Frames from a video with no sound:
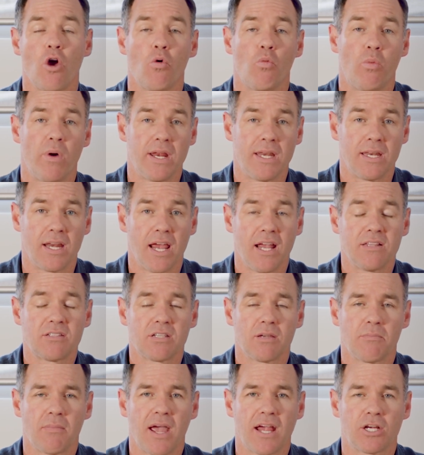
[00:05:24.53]
We need
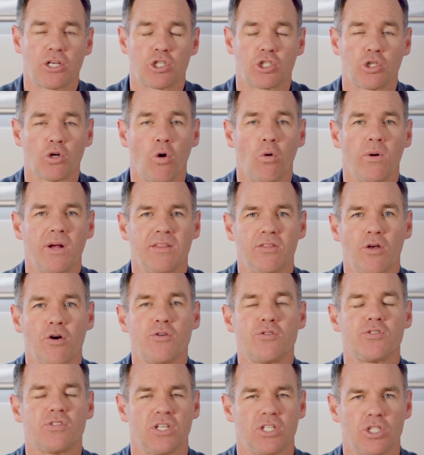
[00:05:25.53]
to make sure in
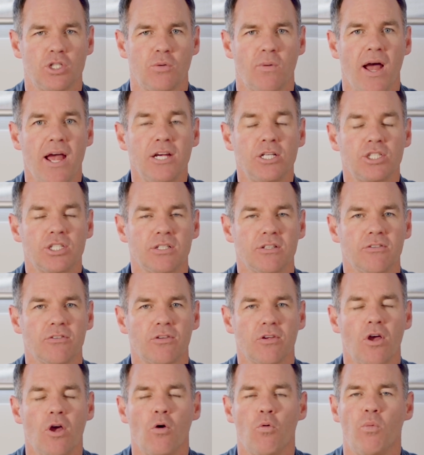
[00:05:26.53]
those
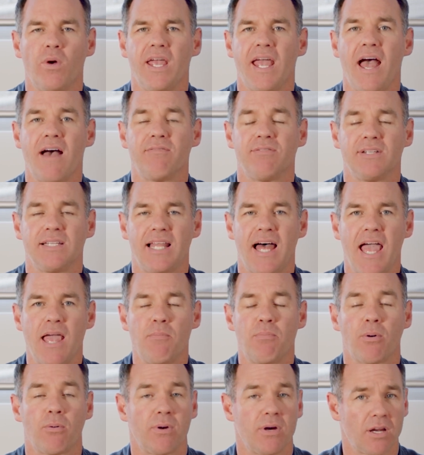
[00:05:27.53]
situations we have
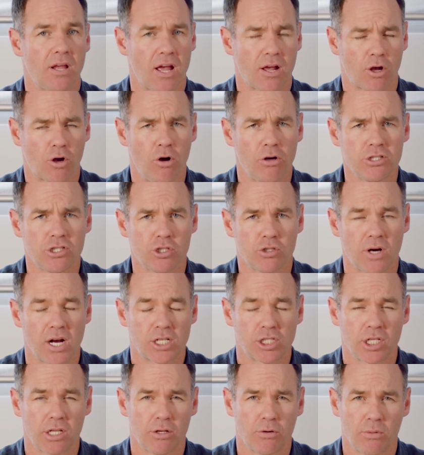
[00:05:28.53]
labor and a cost
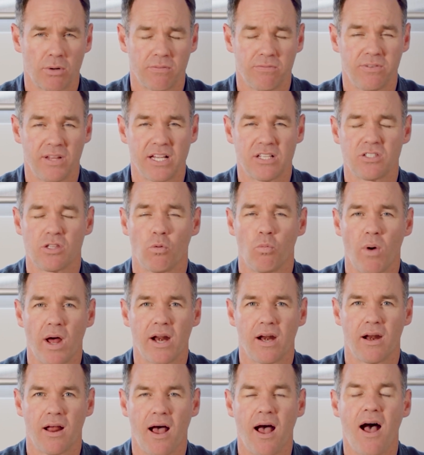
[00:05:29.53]
structure that reflects the
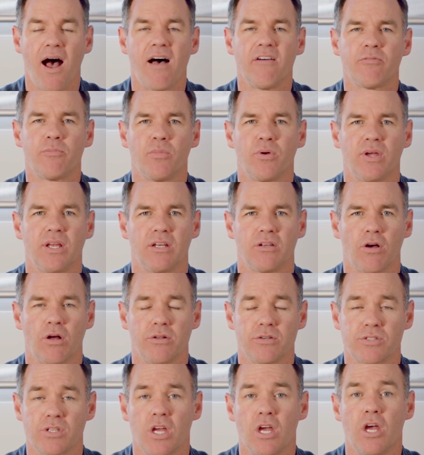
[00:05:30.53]
$1.5 million,
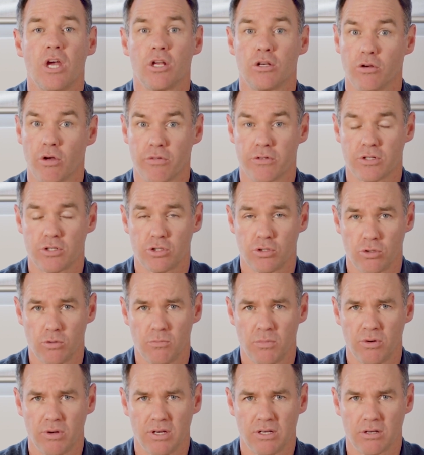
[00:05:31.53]
not the $2
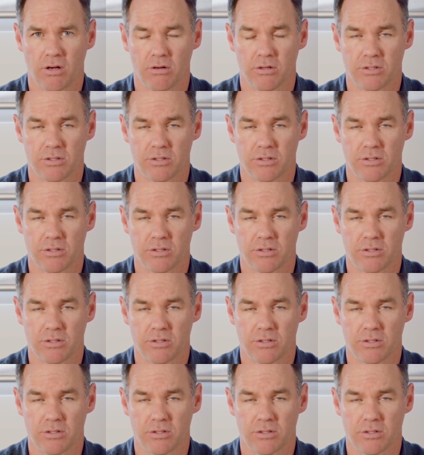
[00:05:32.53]
million.